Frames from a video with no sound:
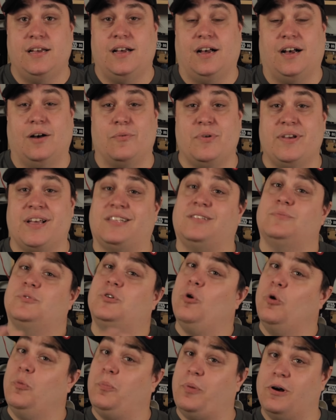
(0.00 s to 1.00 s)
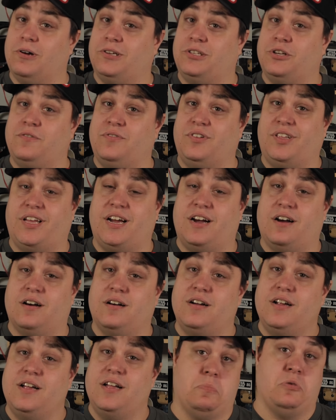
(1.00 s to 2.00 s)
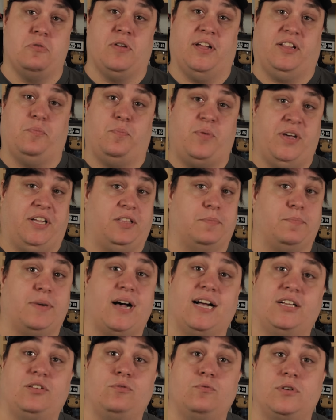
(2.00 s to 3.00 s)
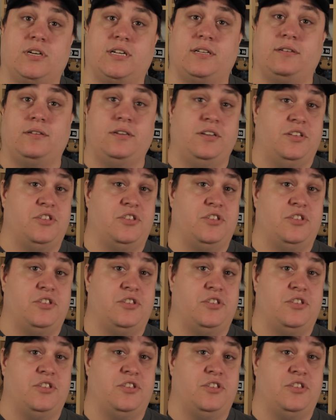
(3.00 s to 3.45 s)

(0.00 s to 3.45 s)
Uh, we got some cool perks over there. You get to pick the box you want.